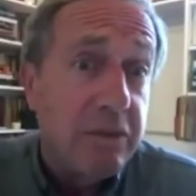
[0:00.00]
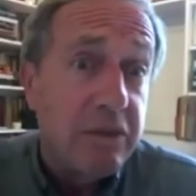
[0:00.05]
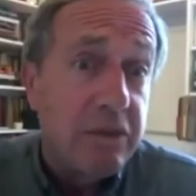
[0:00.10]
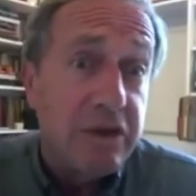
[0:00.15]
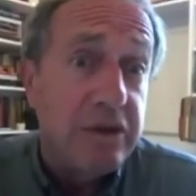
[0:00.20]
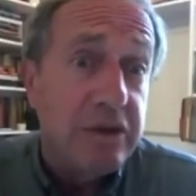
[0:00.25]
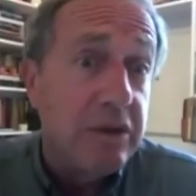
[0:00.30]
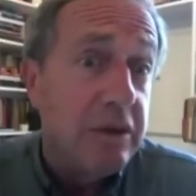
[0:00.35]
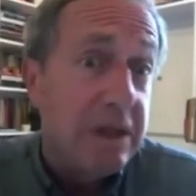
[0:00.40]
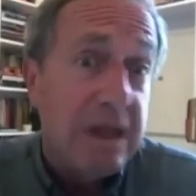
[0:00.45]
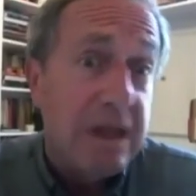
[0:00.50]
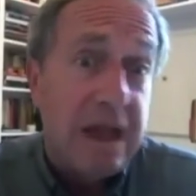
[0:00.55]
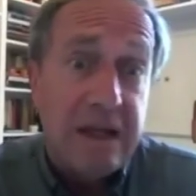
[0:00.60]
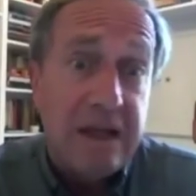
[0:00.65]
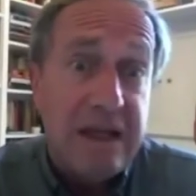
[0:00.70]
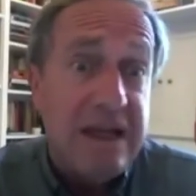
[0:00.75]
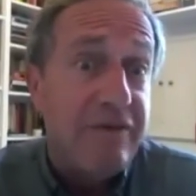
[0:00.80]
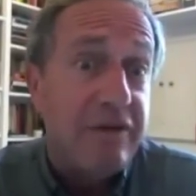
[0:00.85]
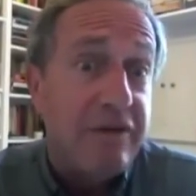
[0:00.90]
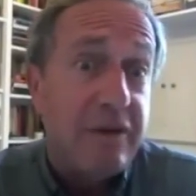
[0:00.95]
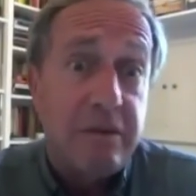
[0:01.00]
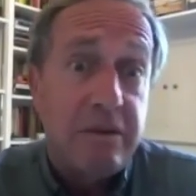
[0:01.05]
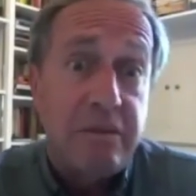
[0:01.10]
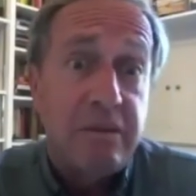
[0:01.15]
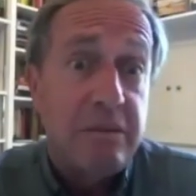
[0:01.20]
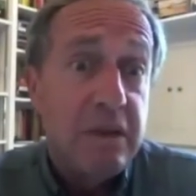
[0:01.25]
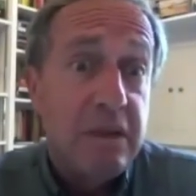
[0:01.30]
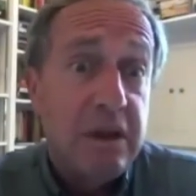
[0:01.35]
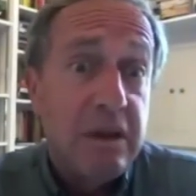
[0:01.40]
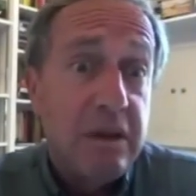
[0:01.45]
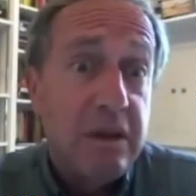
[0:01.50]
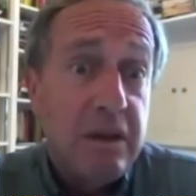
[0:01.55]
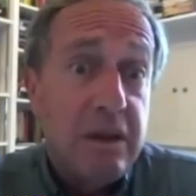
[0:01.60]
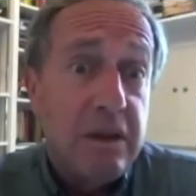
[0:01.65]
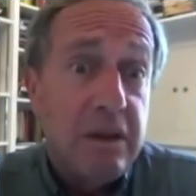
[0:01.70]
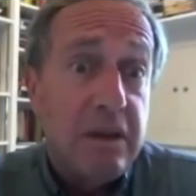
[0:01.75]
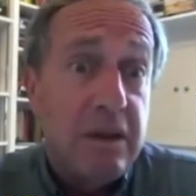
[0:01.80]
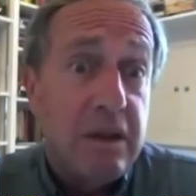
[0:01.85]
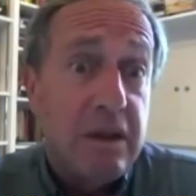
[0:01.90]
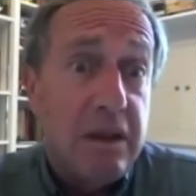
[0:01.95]
It was doing that even
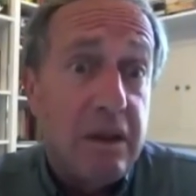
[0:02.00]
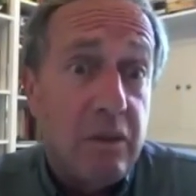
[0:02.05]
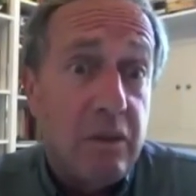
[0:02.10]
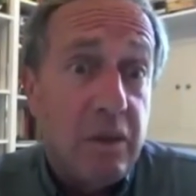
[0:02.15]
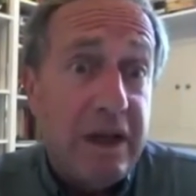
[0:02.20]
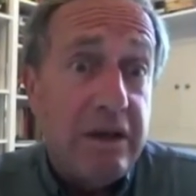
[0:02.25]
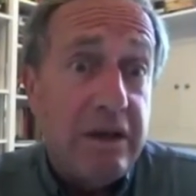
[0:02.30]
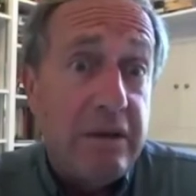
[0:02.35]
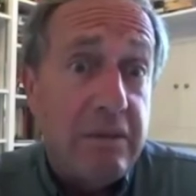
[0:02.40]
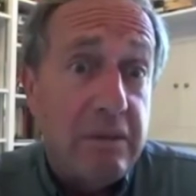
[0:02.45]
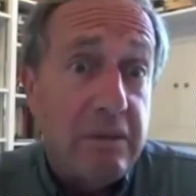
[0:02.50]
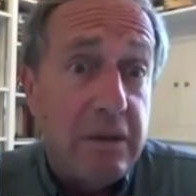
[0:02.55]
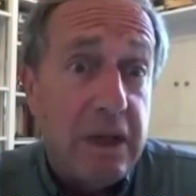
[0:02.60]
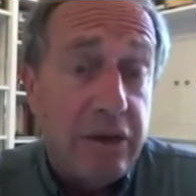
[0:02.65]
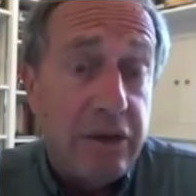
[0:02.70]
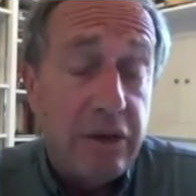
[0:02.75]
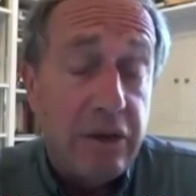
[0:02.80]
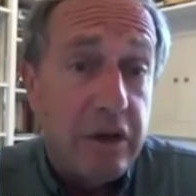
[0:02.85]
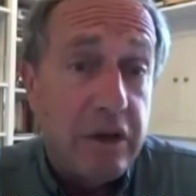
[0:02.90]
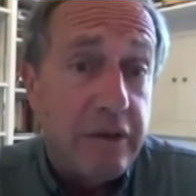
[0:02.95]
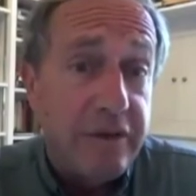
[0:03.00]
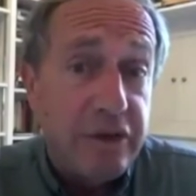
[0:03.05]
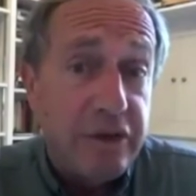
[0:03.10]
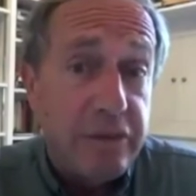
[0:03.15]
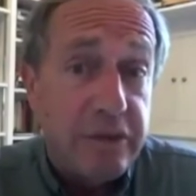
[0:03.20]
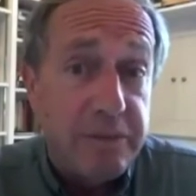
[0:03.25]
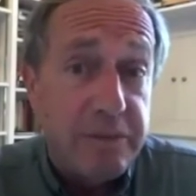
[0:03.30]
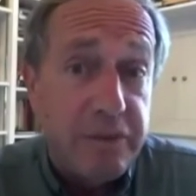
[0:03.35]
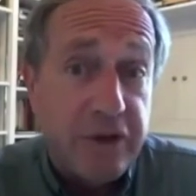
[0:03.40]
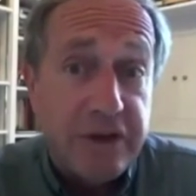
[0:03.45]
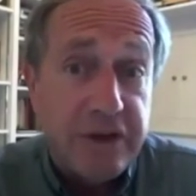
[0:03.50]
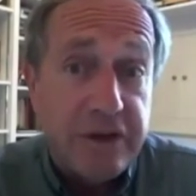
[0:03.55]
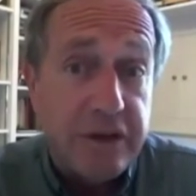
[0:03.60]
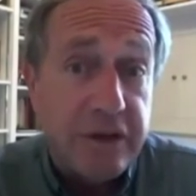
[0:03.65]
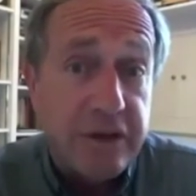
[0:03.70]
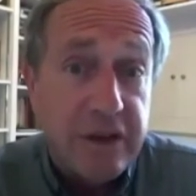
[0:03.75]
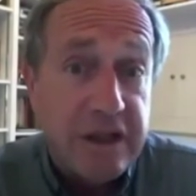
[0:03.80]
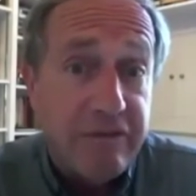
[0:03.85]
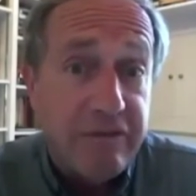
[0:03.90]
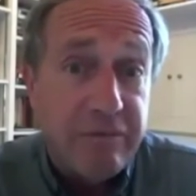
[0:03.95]
when Yanukovych was
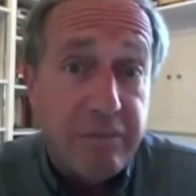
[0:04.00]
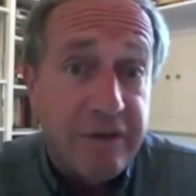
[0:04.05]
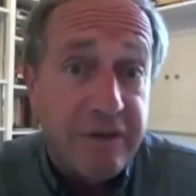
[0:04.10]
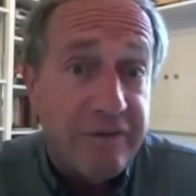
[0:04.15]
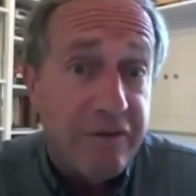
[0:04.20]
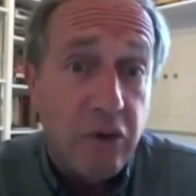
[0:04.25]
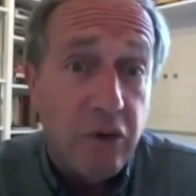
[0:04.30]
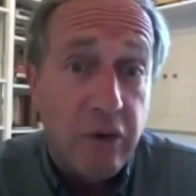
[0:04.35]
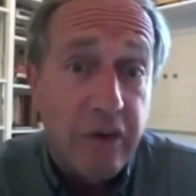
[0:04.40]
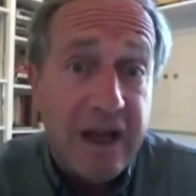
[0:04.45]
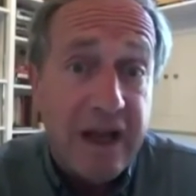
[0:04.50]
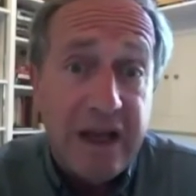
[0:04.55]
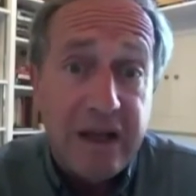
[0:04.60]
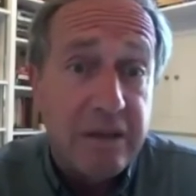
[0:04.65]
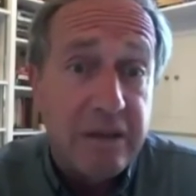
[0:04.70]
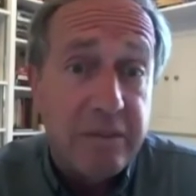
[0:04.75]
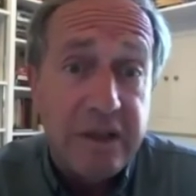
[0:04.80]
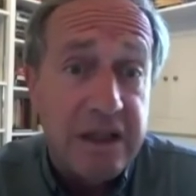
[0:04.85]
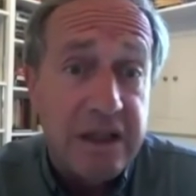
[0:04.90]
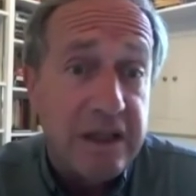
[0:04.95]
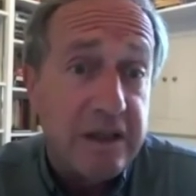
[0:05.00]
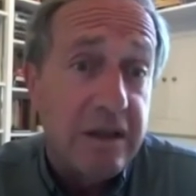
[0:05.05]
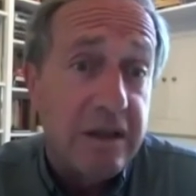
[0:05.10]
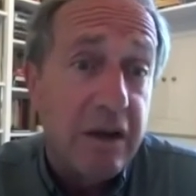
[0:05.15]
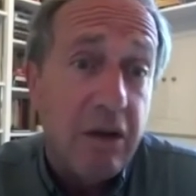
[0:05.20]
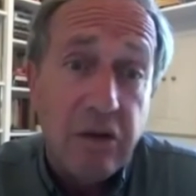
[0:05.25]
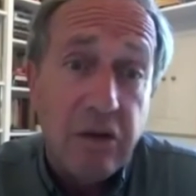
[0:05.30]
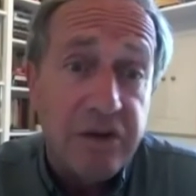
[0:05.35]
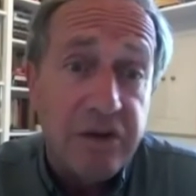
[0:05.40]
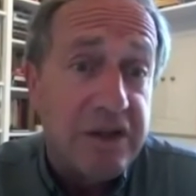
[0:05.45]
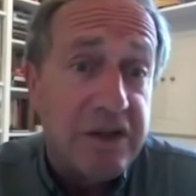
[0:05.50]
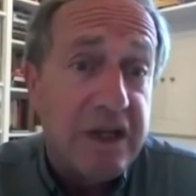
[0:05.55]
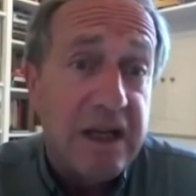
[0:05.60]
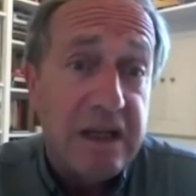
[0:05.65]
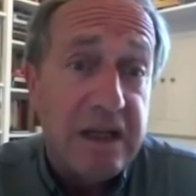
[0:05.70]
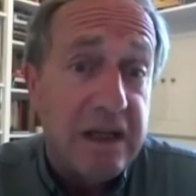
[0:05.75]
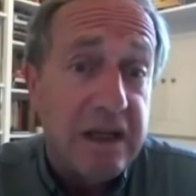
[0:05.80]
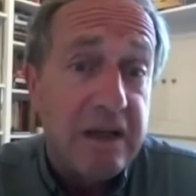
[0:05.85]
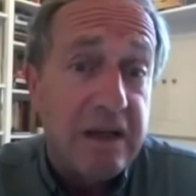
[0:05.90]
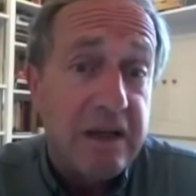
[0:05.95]
president, even before that. That's a
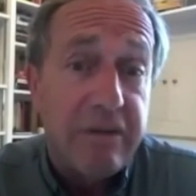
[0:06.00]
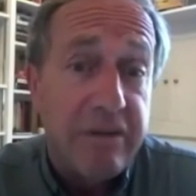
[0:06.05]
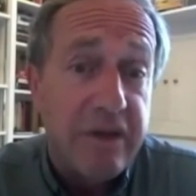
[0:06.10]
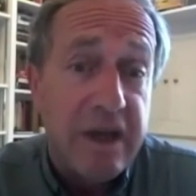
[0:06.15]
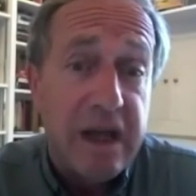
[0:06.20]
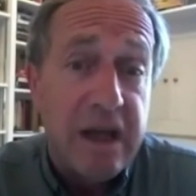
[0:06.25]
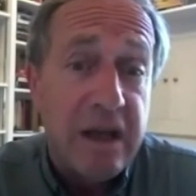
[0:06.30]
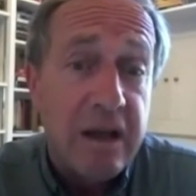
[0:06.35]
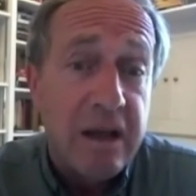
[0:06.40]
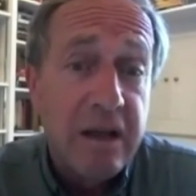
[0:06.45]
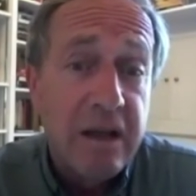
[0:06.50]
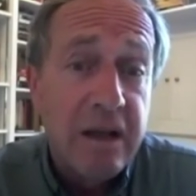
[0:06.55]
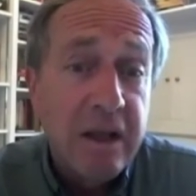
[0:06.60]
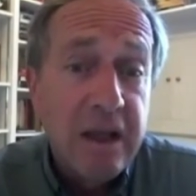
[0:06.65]
long-standing thing.